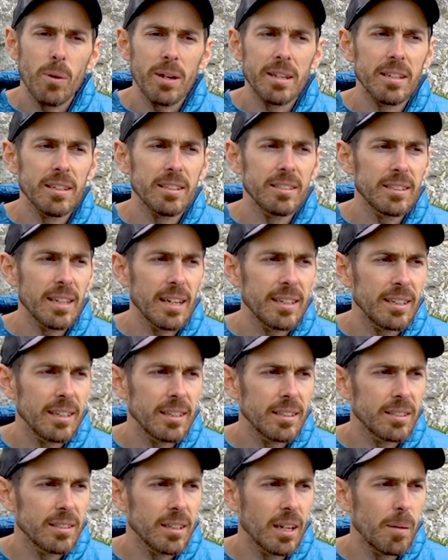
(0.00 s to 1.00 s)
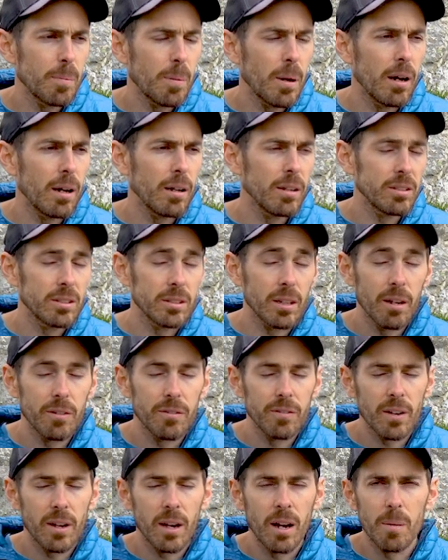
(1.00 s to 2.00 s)
when you're setting stuff up,
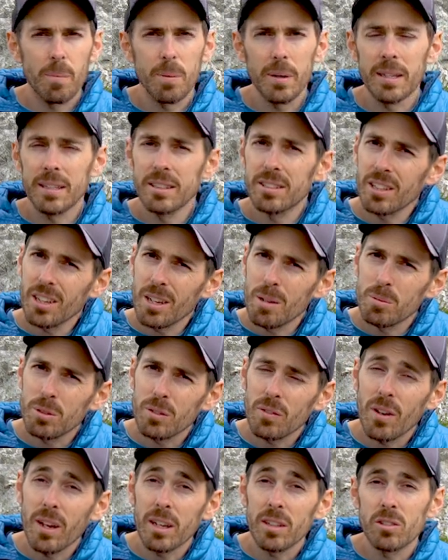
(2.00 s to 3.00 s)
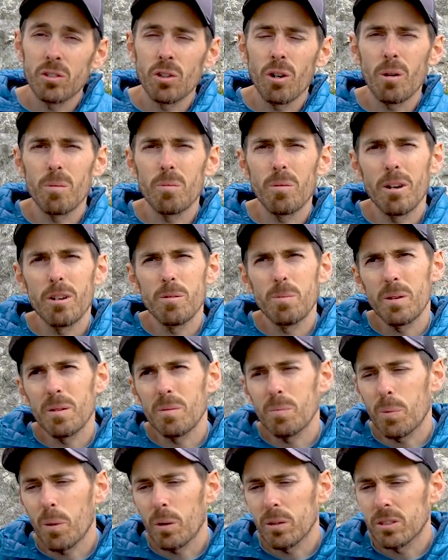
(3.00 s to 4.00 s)
stuff up in terms of like top
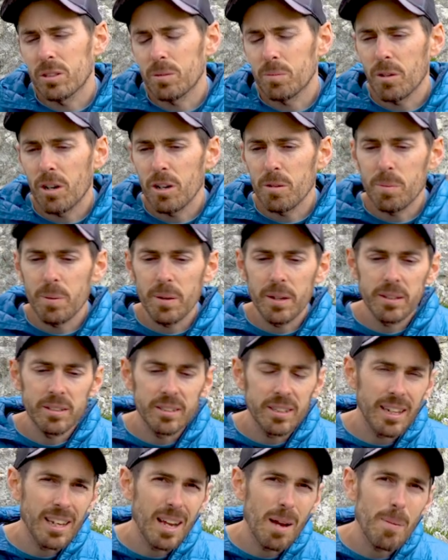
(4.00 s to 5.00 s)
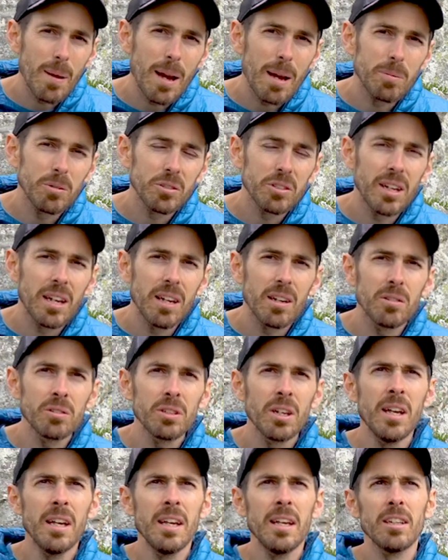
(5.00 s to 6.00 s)
roping, bottom roping, setting up
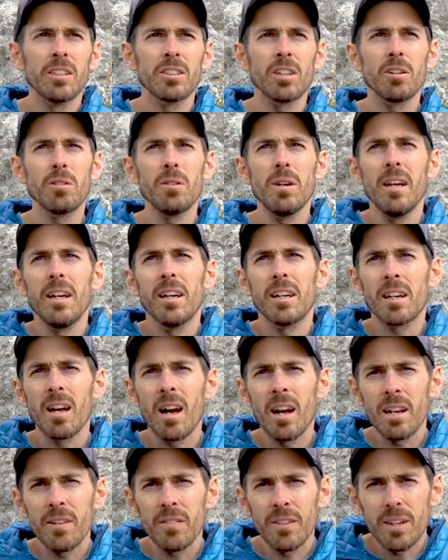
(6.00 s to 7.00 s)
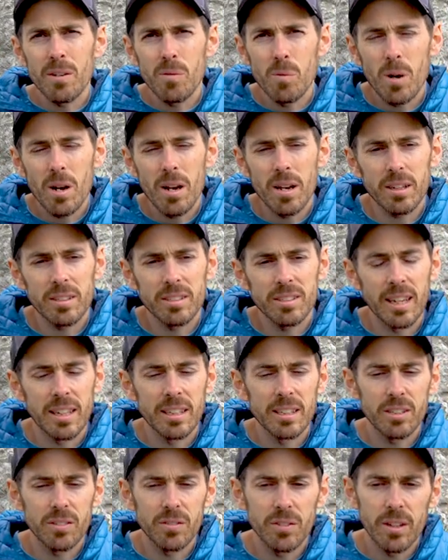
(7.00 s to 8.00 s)
abseils. So kind of in a work
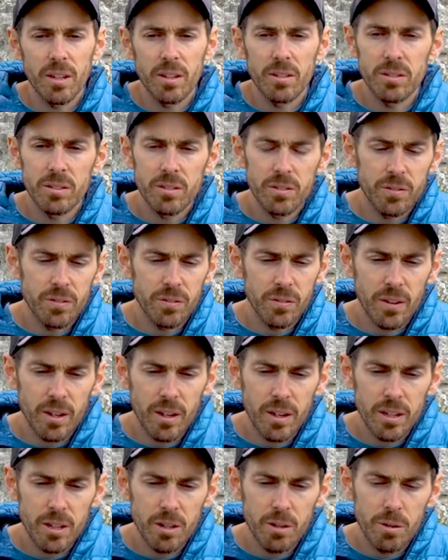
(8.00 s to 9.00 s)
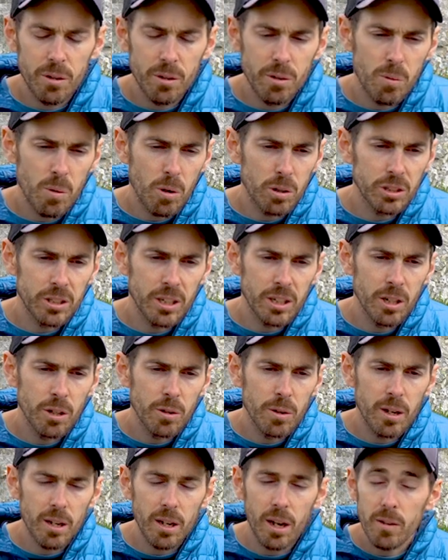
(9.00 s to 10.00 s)
sense for those of uh, you who are watching
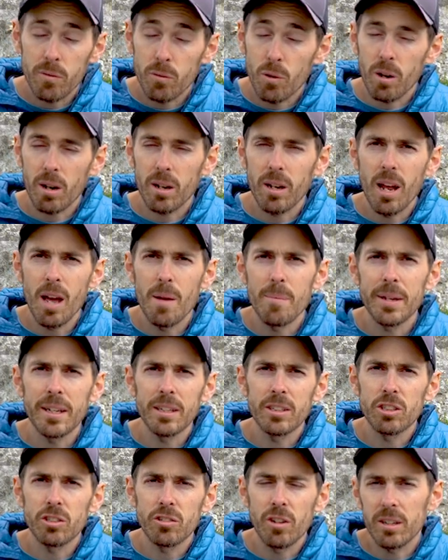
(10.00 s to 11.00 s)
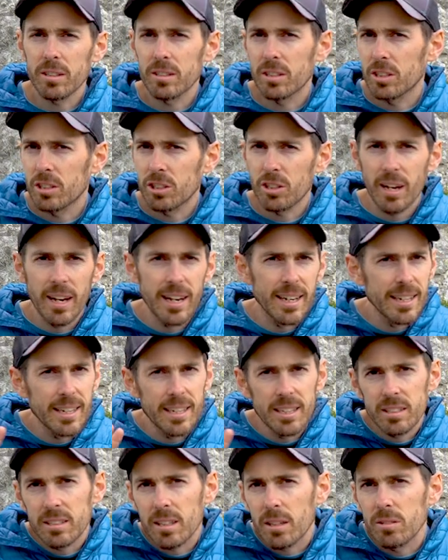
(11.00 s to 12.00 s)
who are like rock climbing instructor
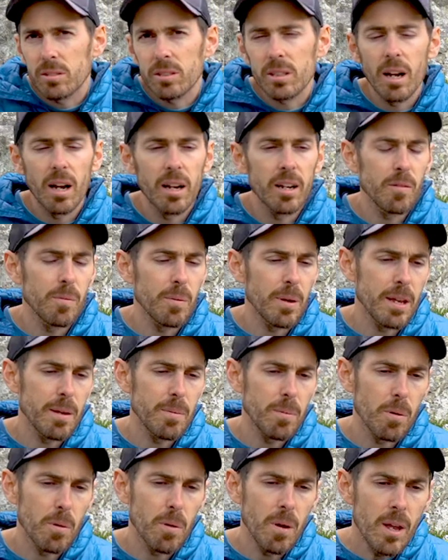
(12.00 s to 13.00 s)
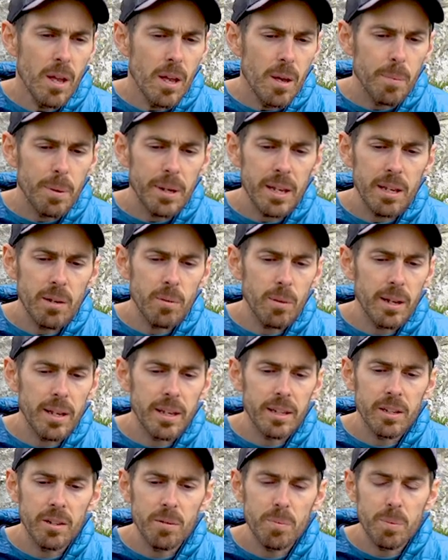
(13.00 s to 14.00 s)
trainees, those kind of people. But equally
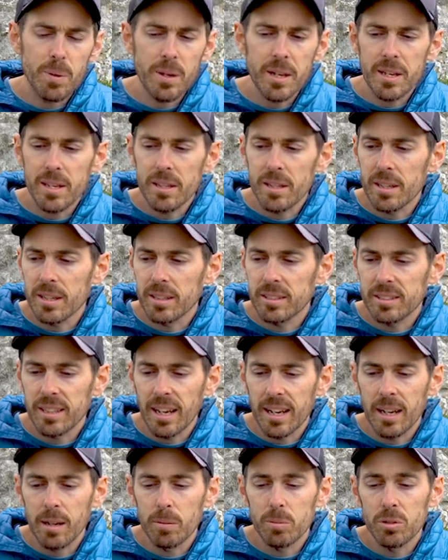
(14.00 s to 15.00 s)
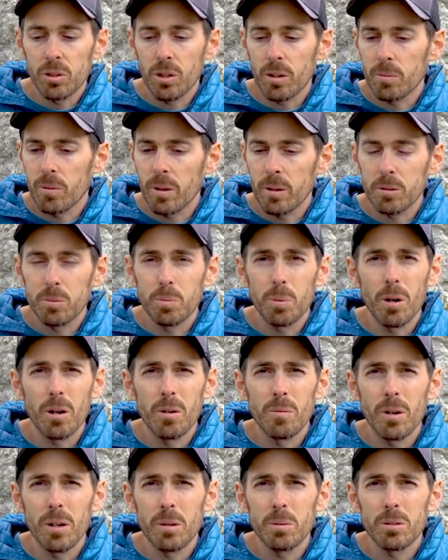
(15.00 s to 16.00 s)
it could be that you're setting up top ropes,
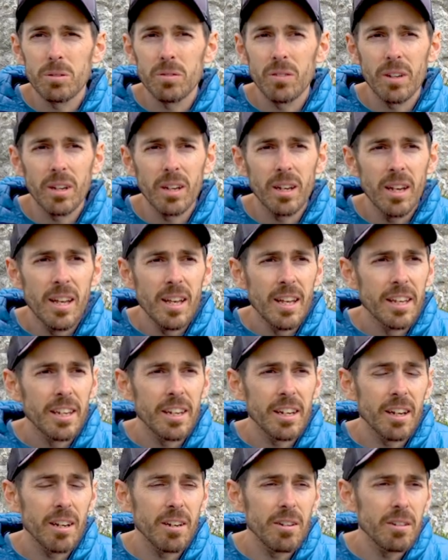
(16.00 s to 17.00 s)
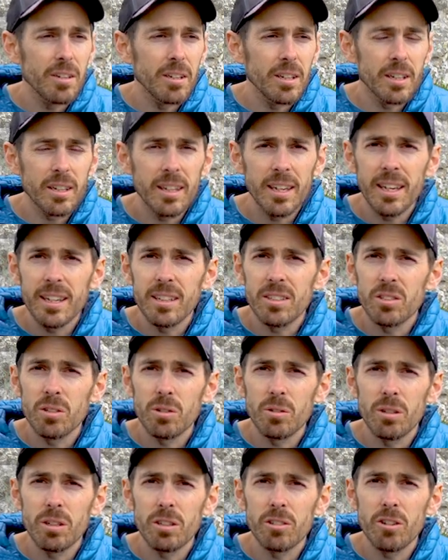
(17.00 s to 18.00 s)
bottom ropes for, you know, your kids
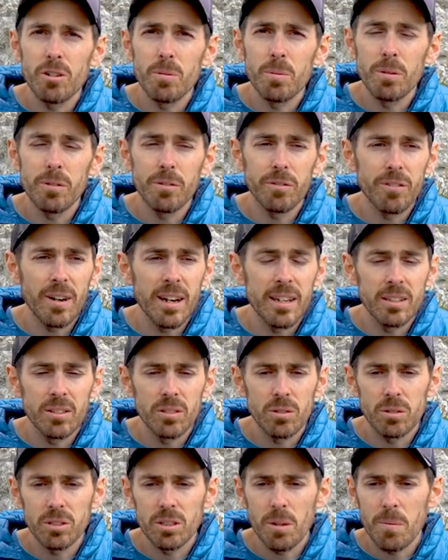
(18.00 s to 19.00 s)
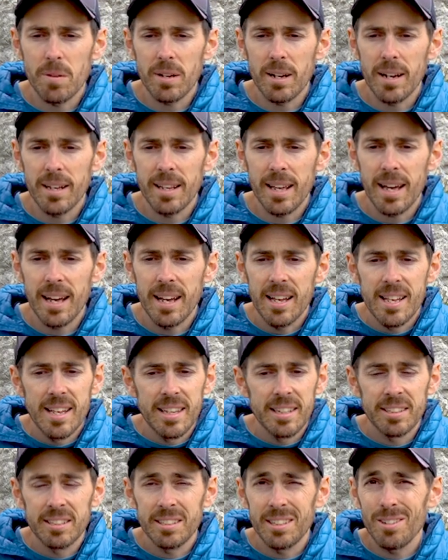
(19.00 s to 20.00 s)
or a group of friends or something like that.
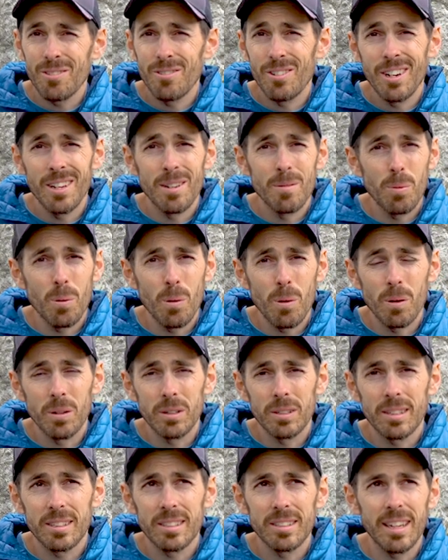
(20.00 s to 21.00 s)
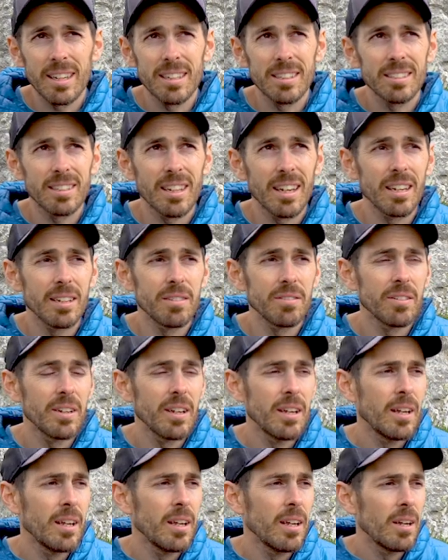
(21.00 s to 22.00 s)
Still really important to stay safe.
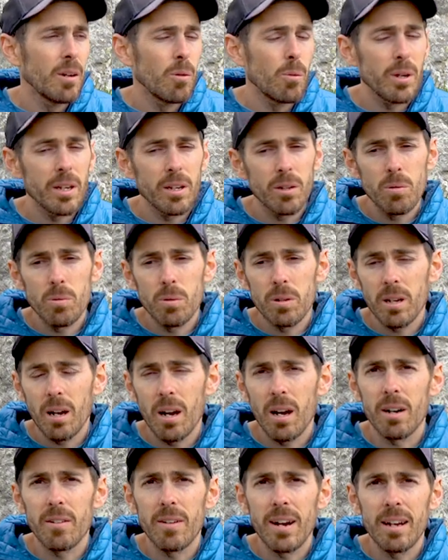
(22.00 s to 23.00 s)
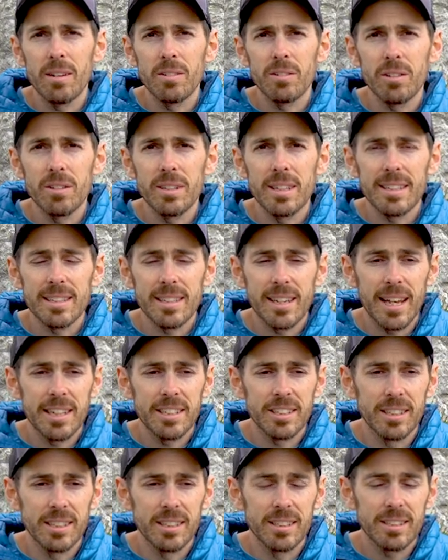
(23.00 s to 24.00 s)
We can all cut around on these
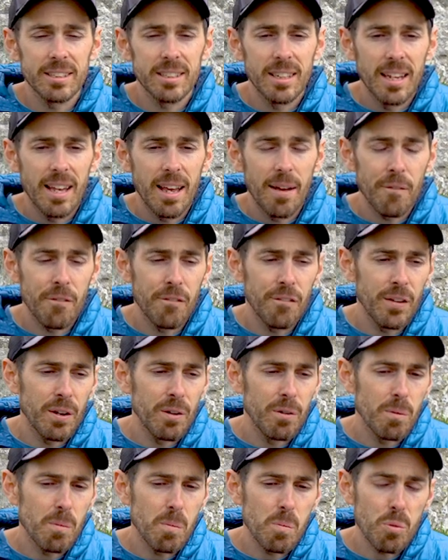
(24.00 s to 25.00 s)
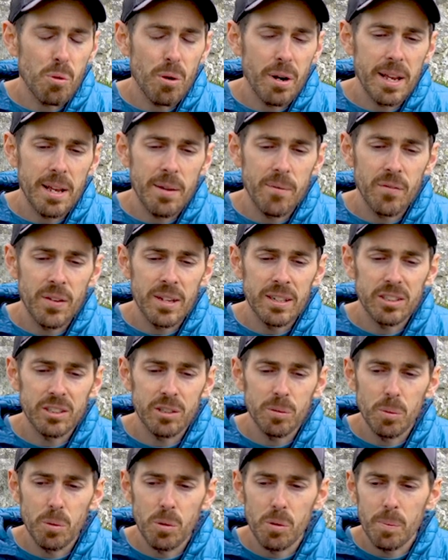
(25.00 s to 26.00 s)
ledges I feel pretty
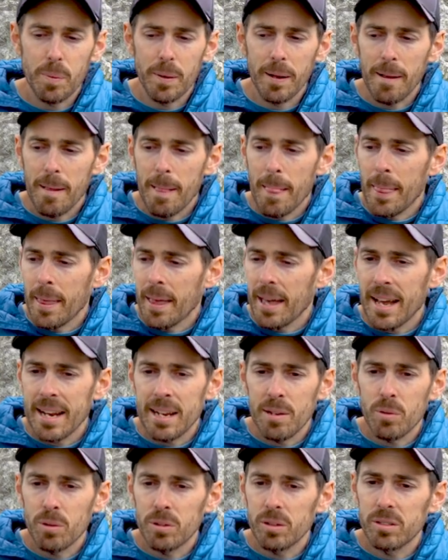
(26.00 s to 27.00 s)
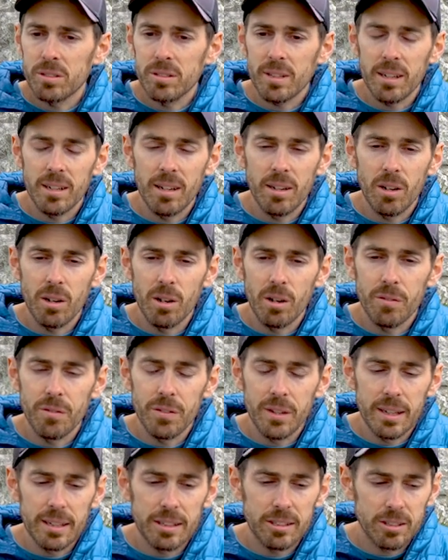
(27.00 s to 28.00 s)
invincible. But anyone who's done a lot
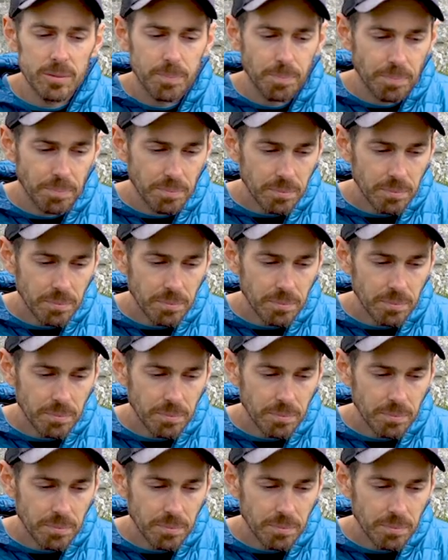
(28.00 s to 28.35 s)
of this,